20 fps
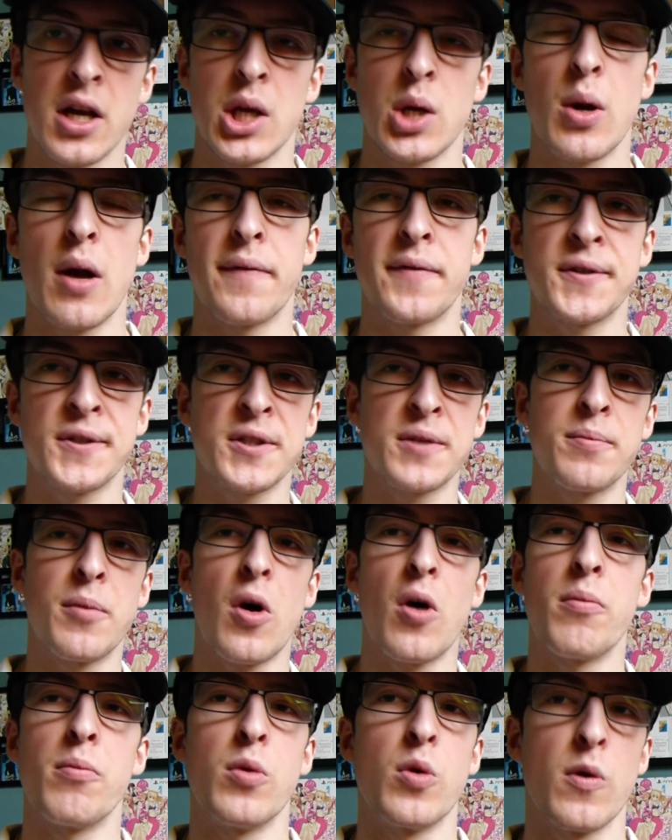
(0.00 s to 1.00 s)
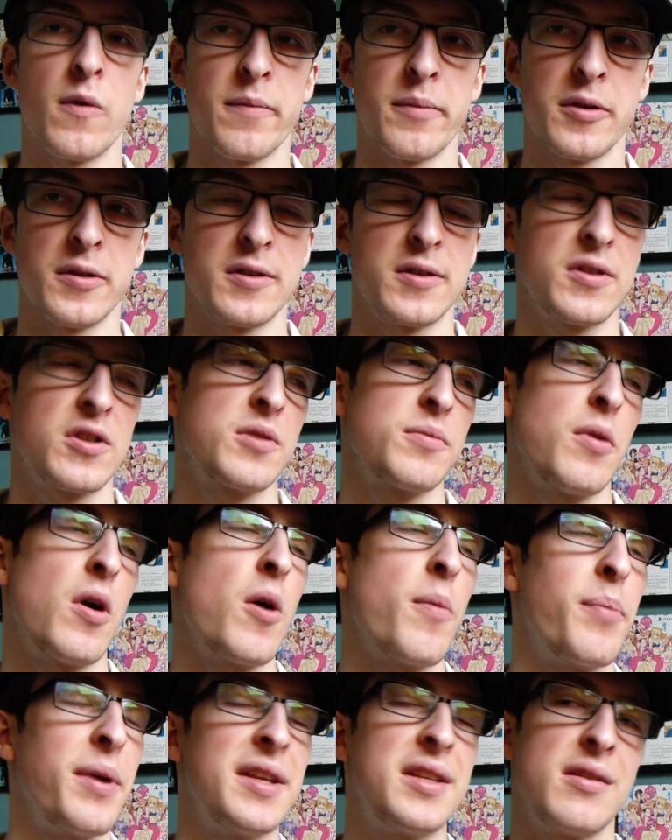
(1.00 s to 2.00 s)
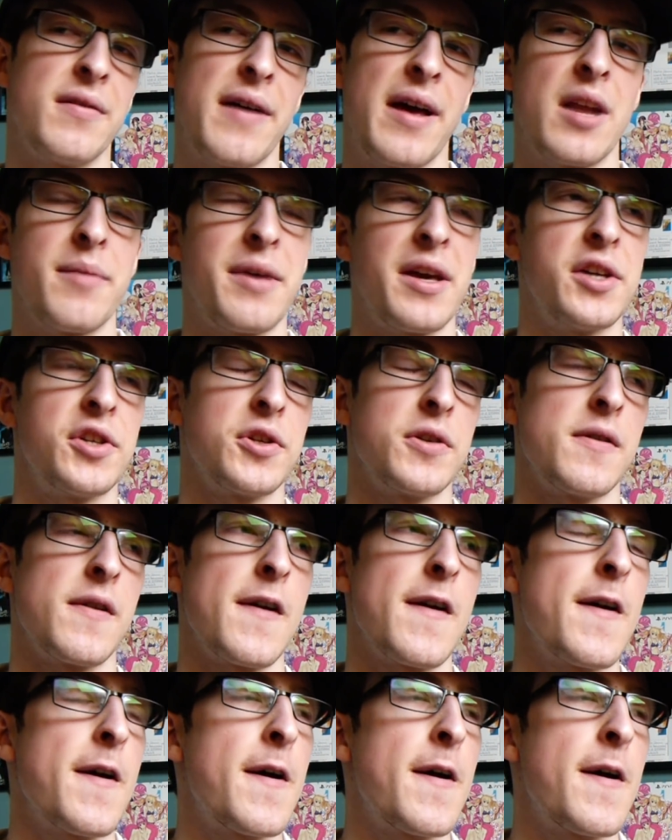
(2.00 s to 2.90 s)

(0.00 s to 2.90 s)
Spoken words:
you have small movements, small bits of animation.